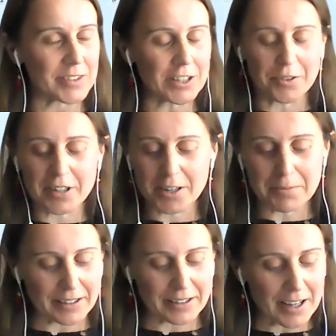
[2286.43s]
you know, hear
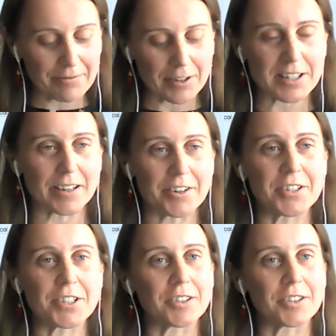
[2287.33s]
about the efforts that you're
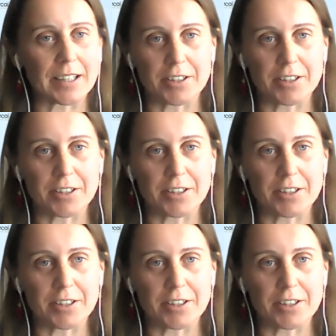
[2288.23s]
doing,